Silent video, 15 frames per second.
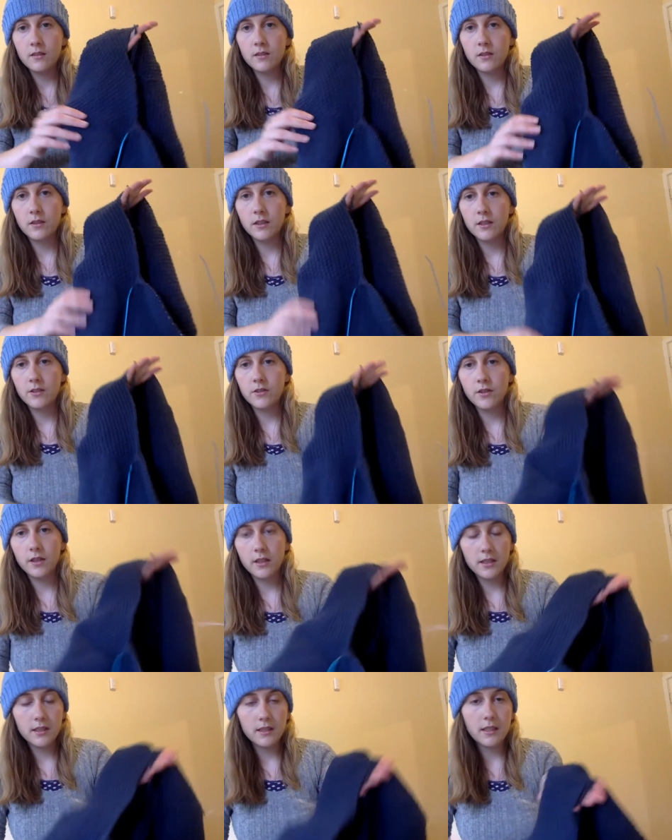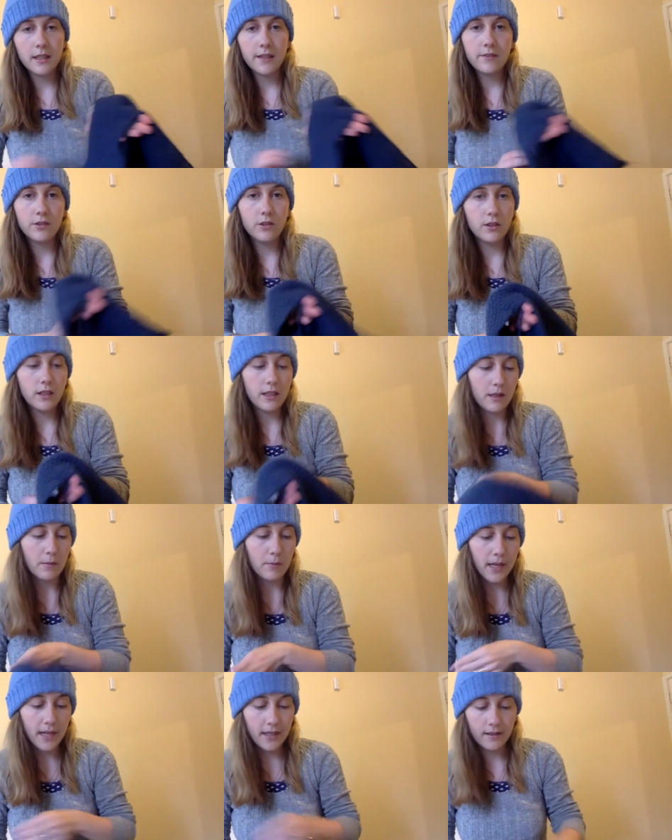So the instructions have you knit the
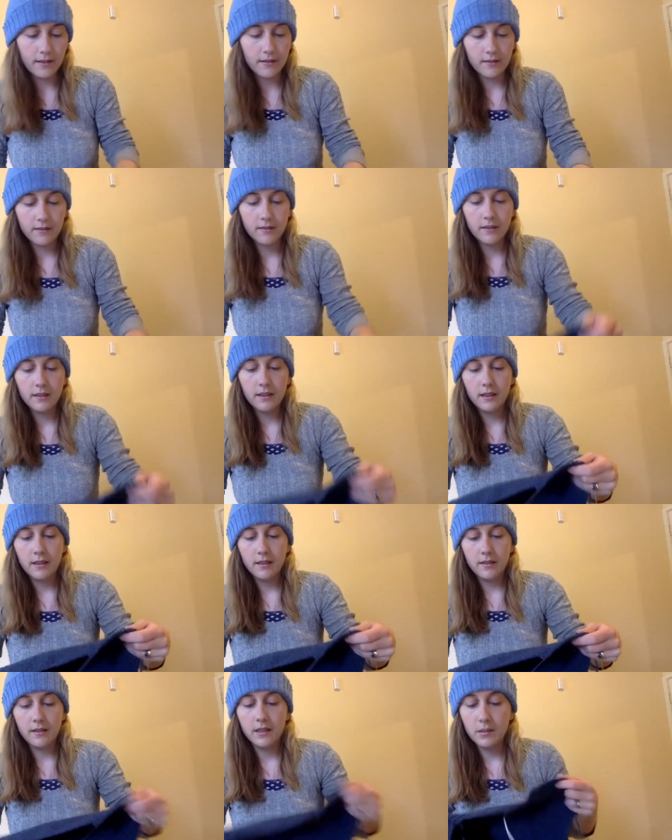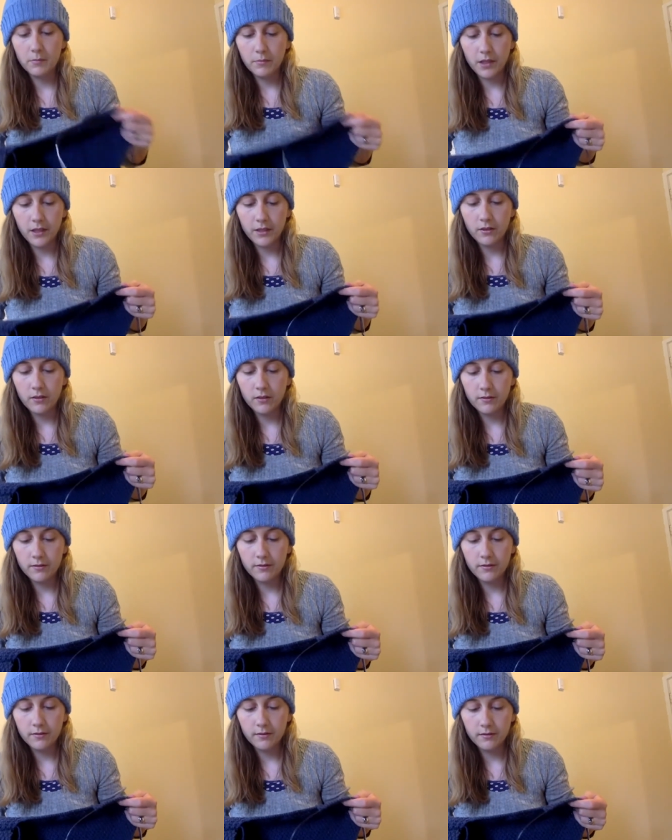back, then bind
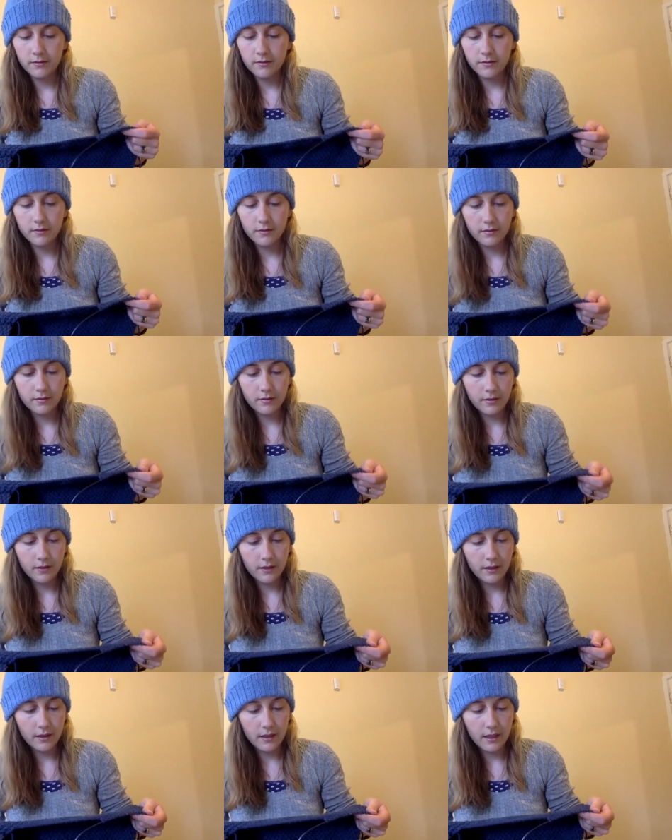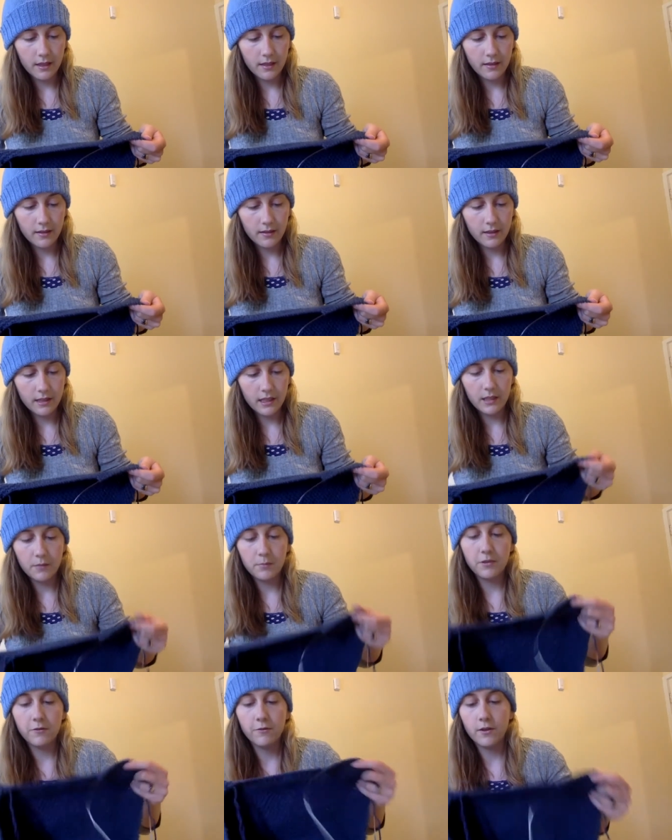off, and then knit
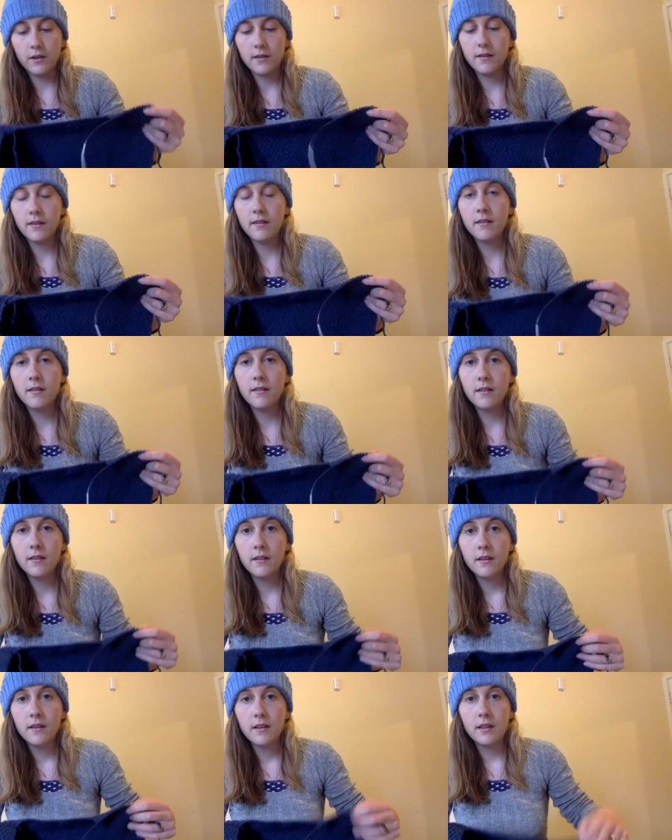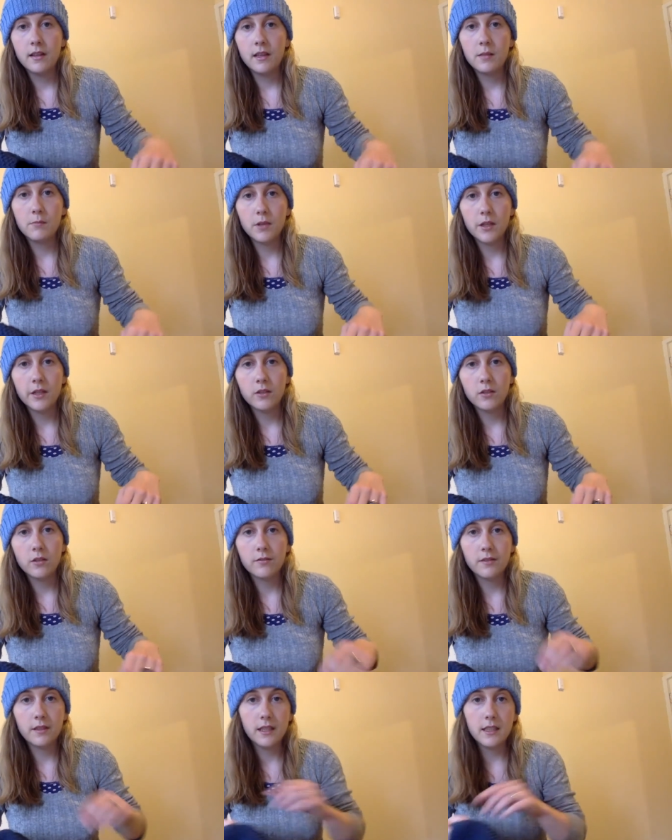up the front, and then bind
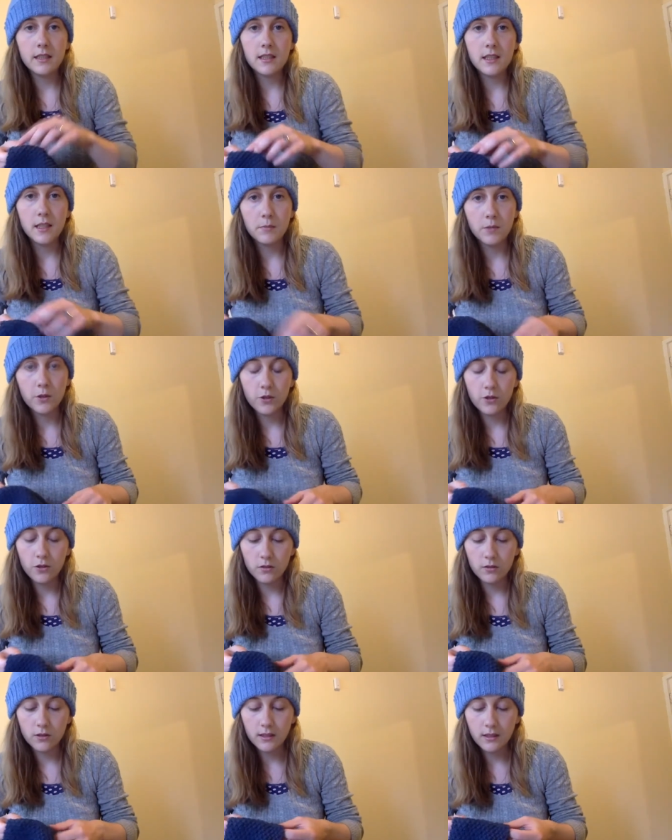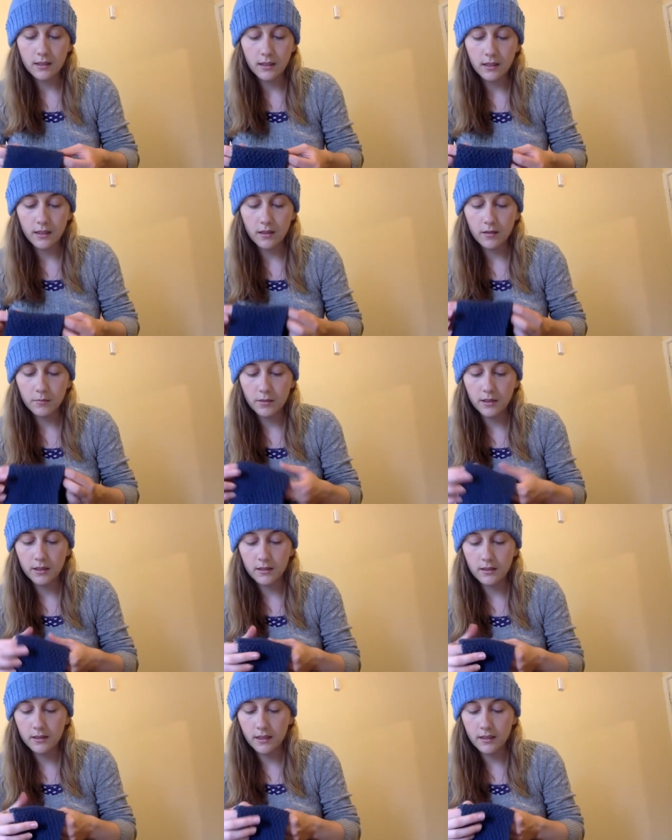off, and then seam the shoulders together. But
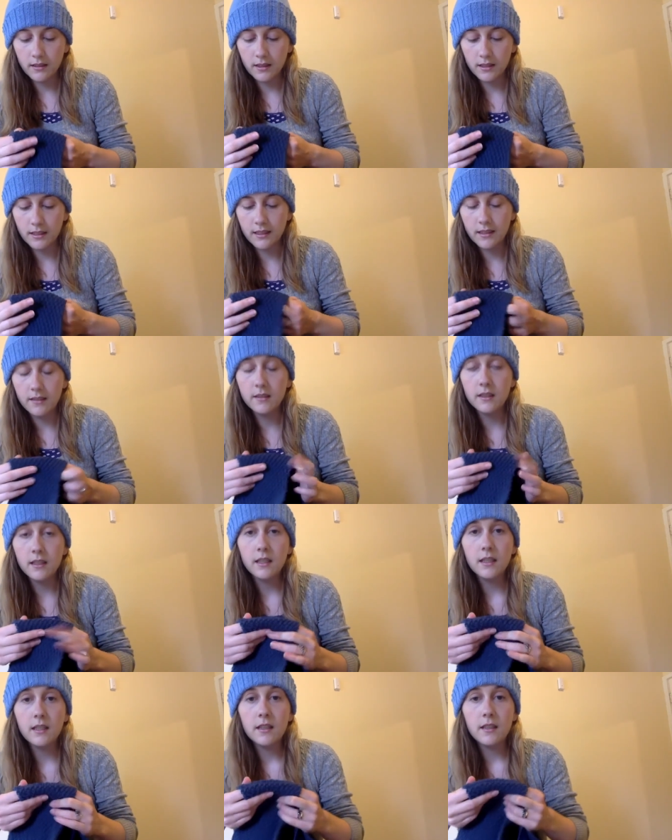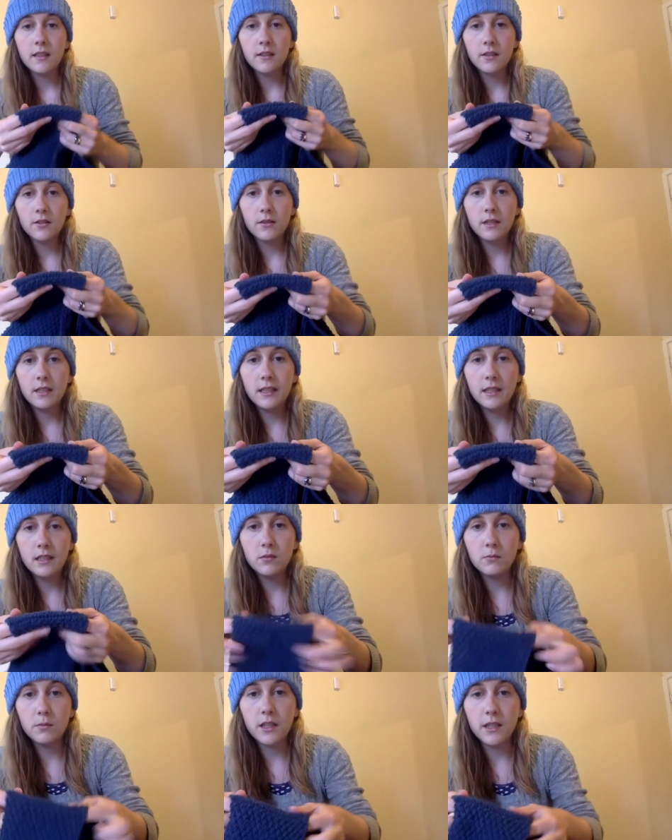instead I did a three
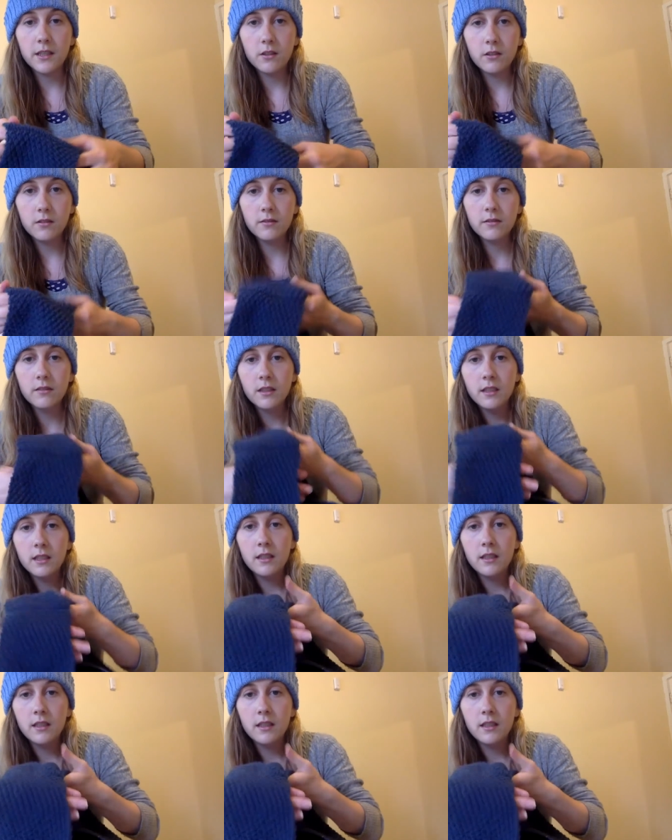needle bind off.